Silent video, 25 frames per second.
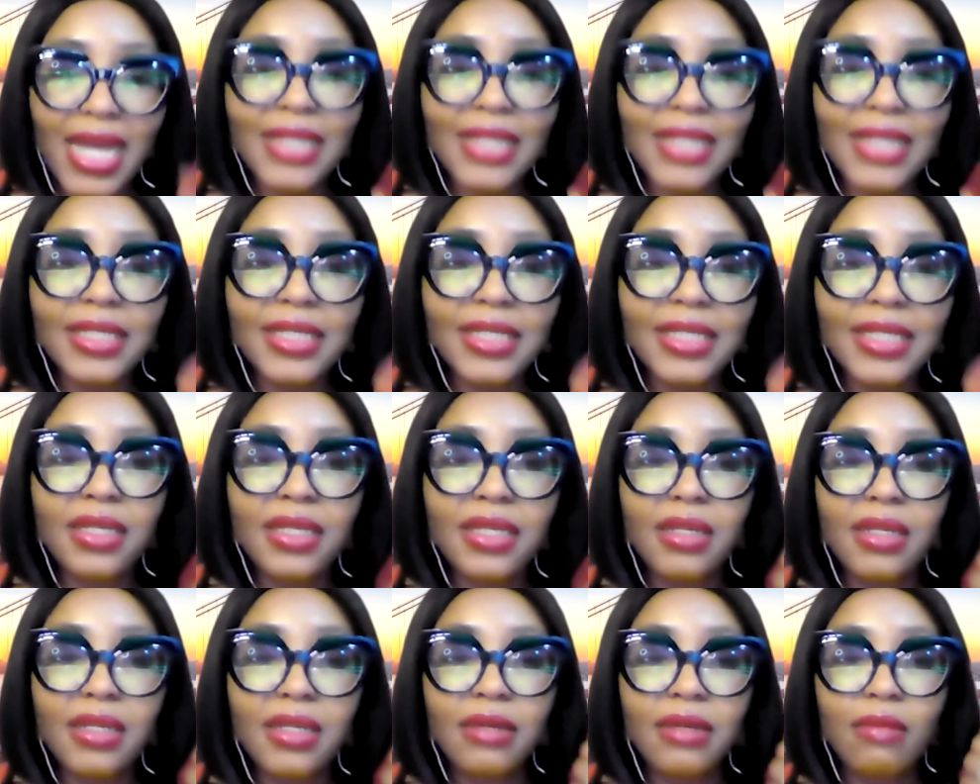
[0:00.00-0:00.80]

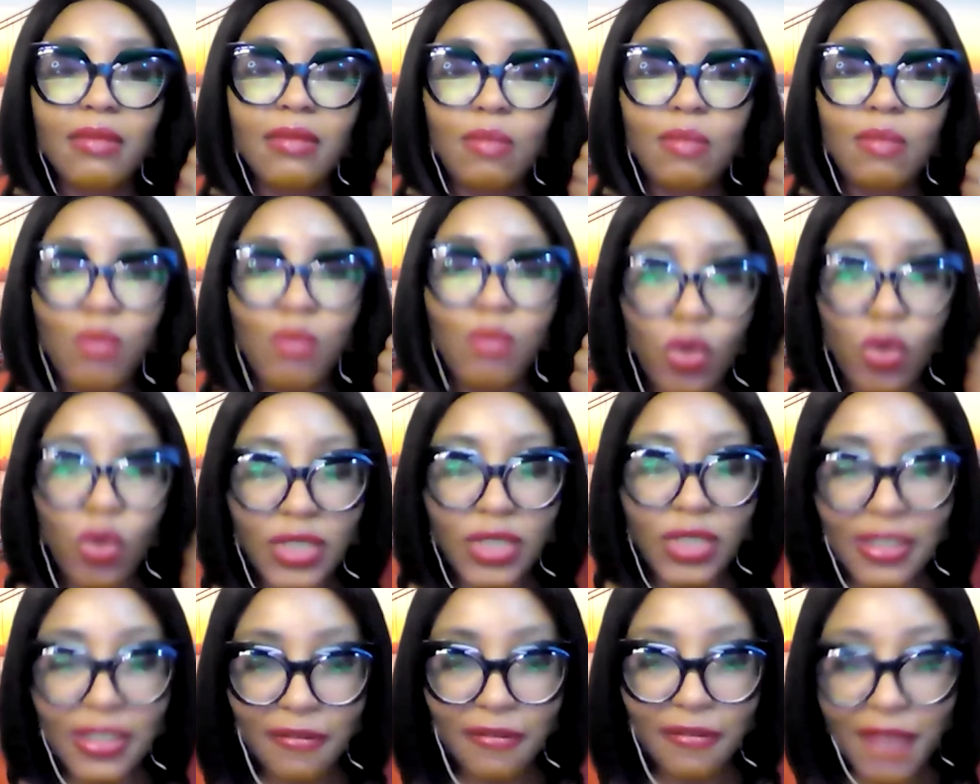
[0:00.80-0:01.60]
that
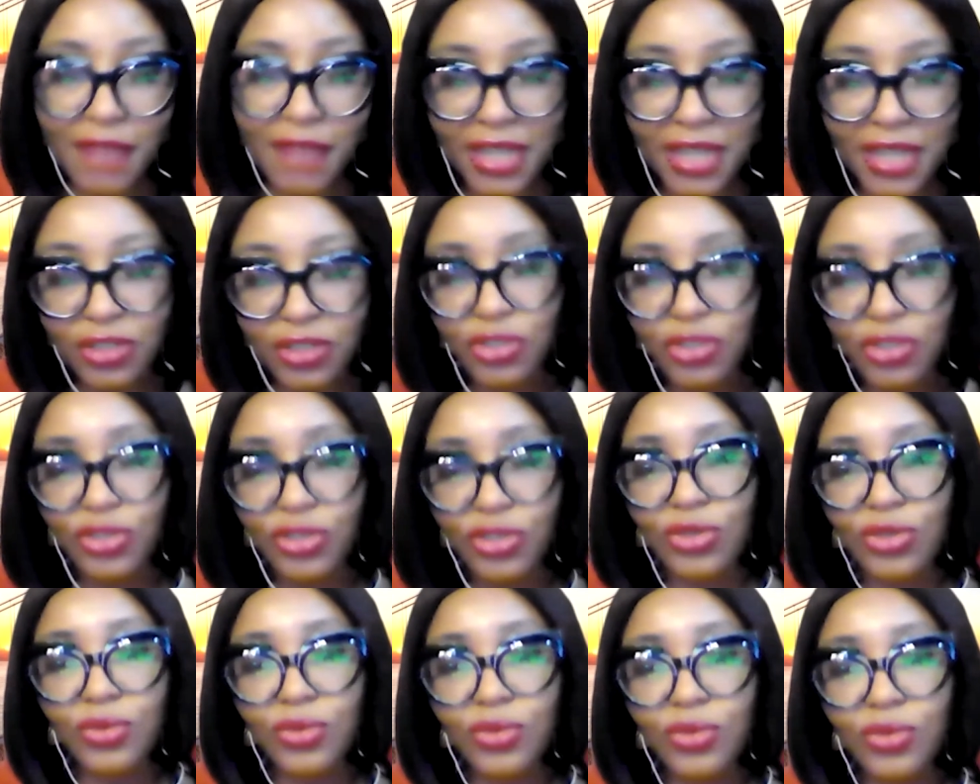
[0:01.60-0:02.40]

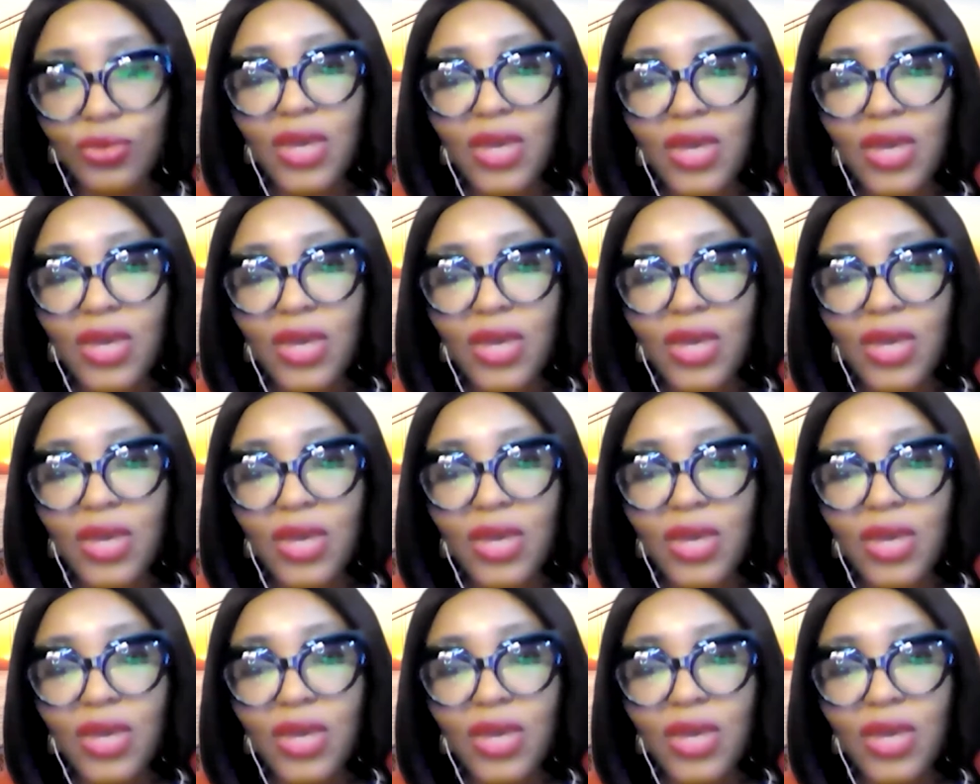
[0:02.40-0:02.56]
motivates you